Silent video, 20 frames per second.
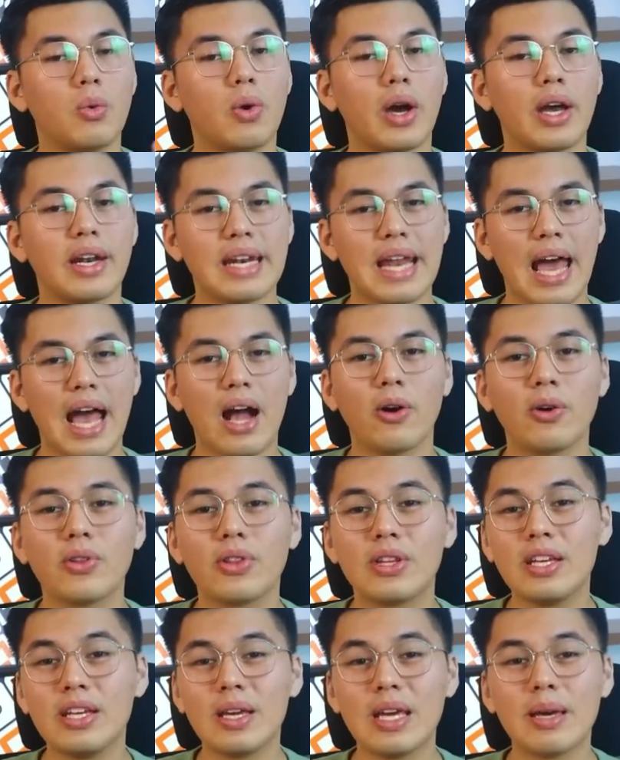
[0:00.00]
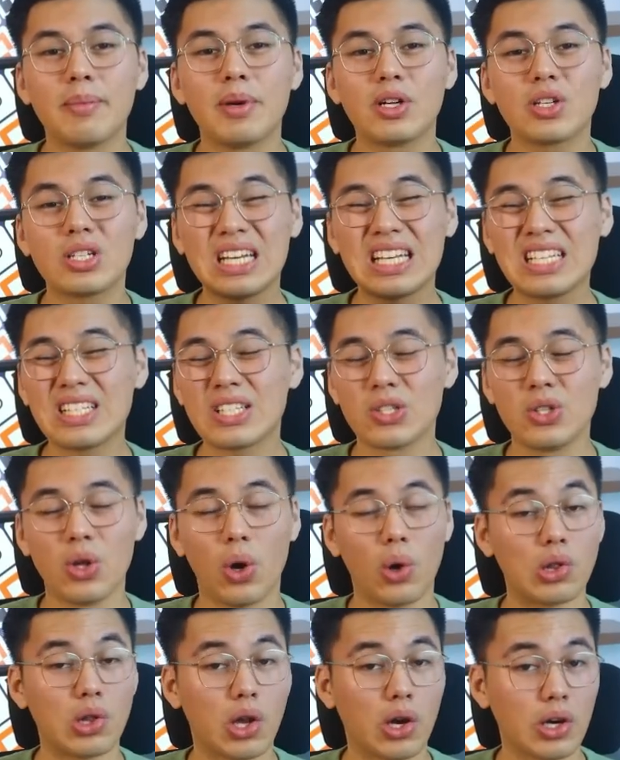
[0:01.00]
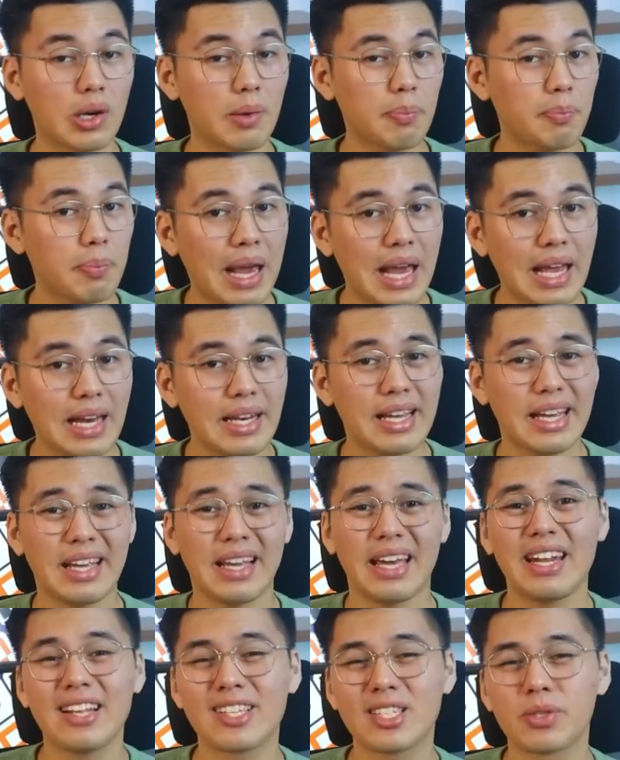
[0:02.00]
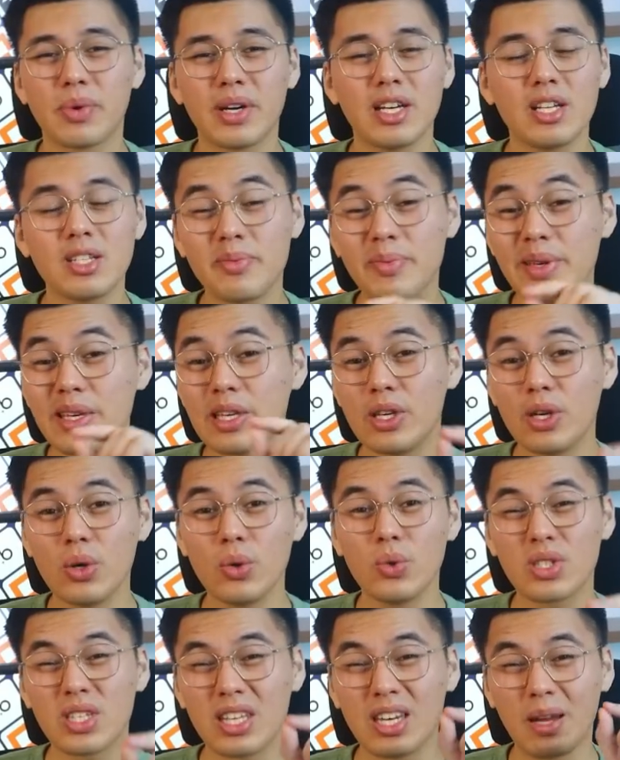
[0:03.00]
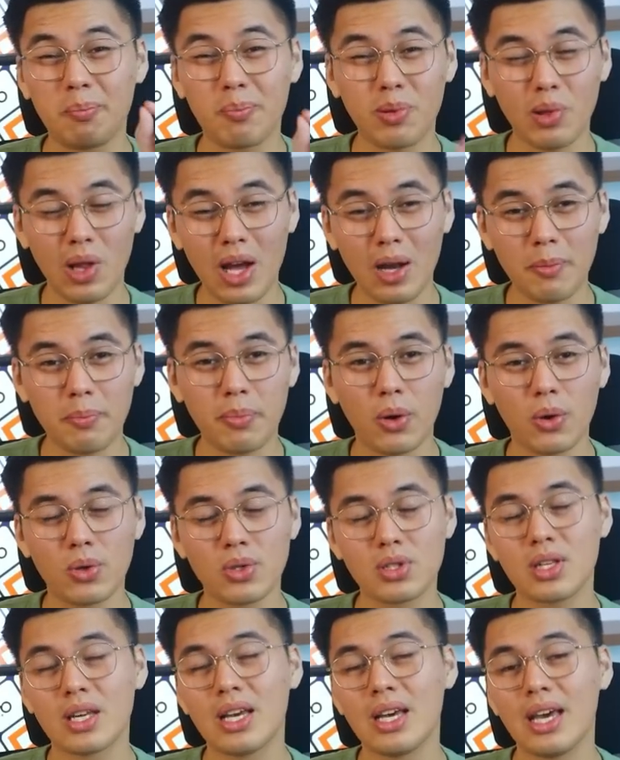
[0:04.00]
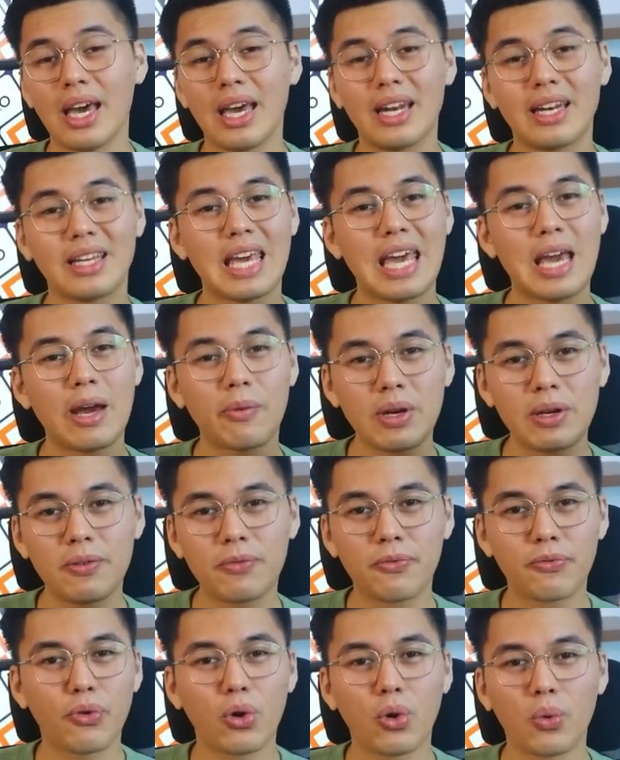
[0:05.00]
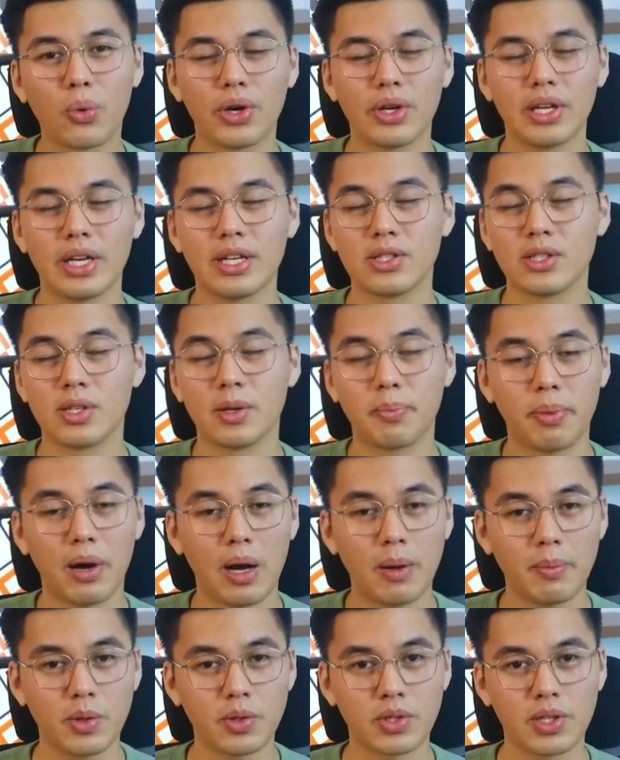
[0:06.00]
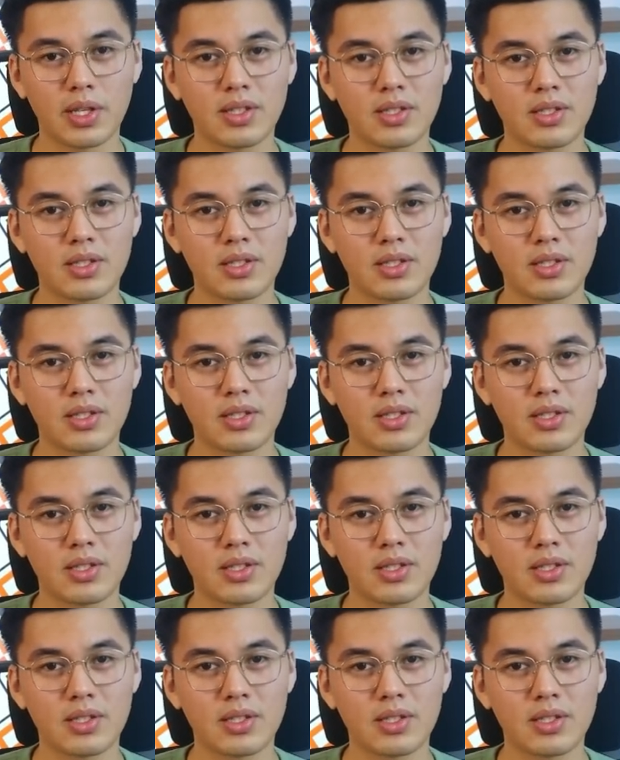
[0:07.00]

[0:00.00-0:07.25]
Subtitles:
Right now, the image is no longer pending and it's ready to be used in a blog post and carried forward into the publishing